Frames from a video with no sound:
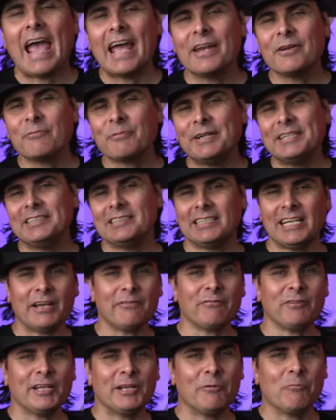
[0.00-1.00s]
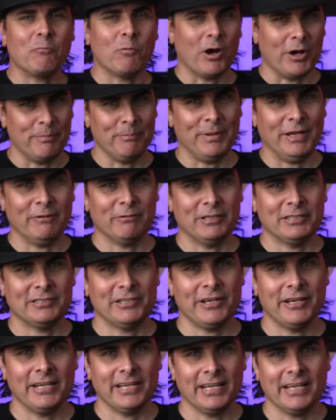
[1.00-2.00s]
And we definitely won't be
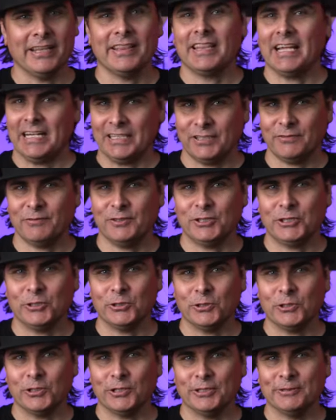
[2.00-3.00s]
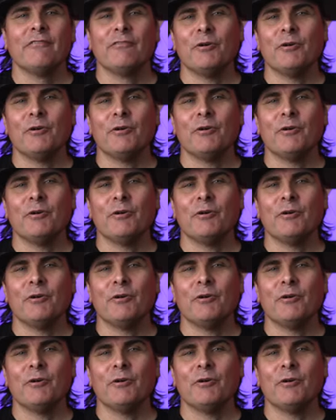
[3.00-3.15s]
returning it, that's for sure.